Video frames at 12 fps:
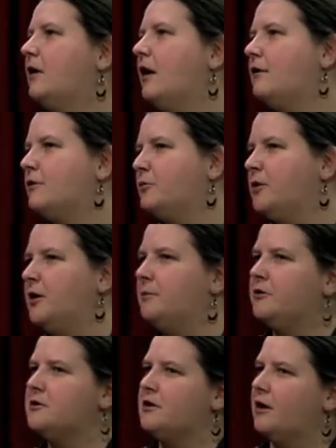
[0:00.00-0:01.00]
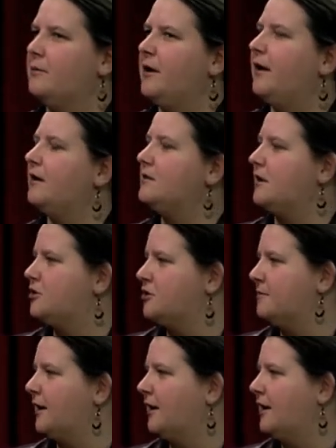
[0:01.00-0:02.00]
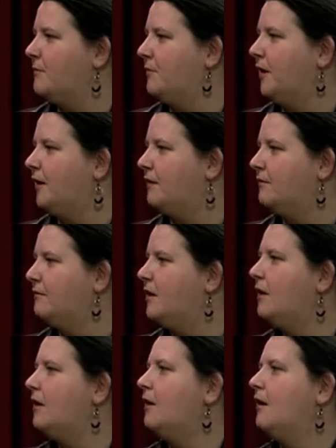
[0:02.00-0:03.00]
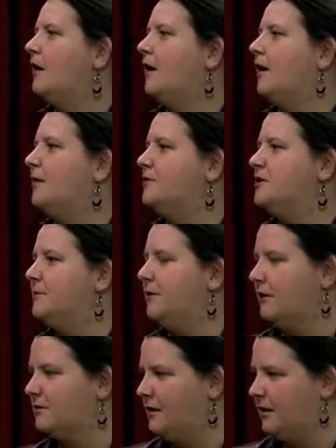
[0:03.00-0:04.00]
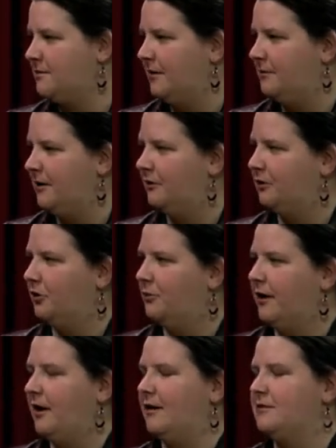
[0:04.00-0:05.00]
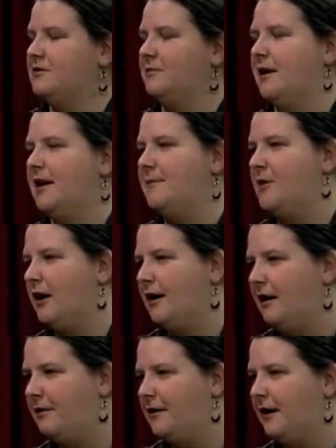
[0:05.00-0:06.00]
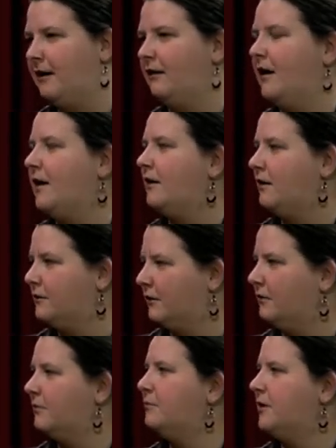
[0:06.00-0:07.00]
other people started paying attention to my campaign. CPR talked about me a little bit, so my name got out there, and other